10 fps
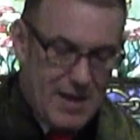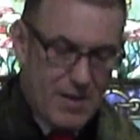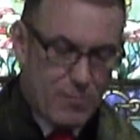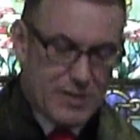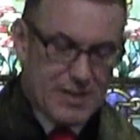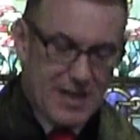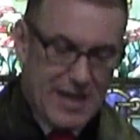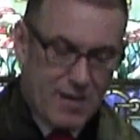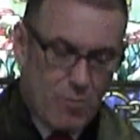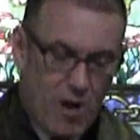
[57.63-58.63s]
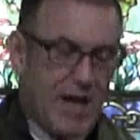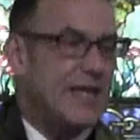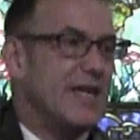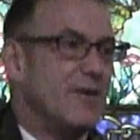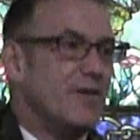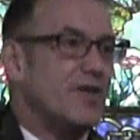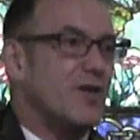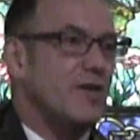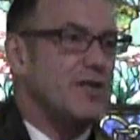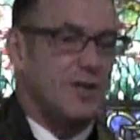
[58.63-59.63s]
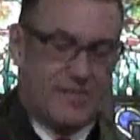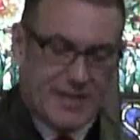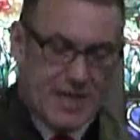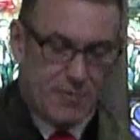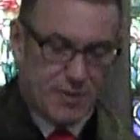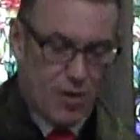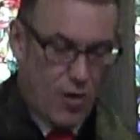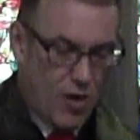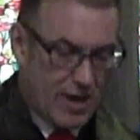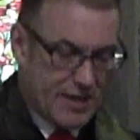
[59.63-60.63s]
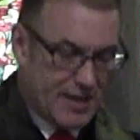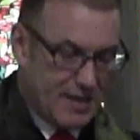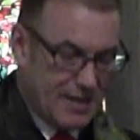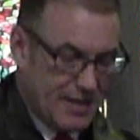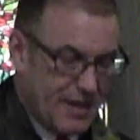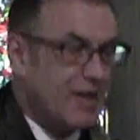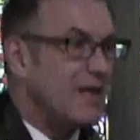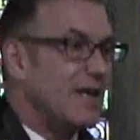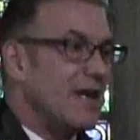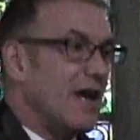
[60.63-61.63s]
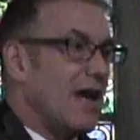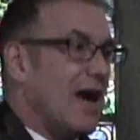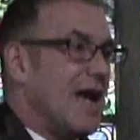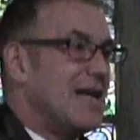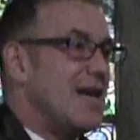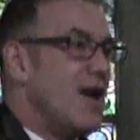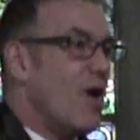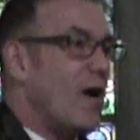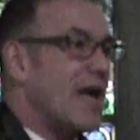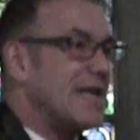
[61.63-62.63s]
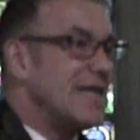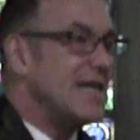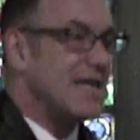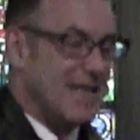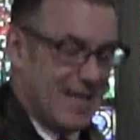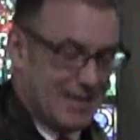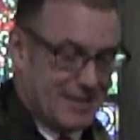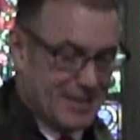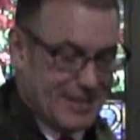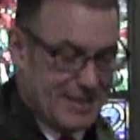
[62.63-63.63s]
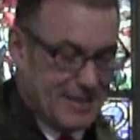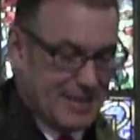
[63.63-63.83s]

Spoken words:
It was like walking into a church service. I was hooked. I didn't know I needed this.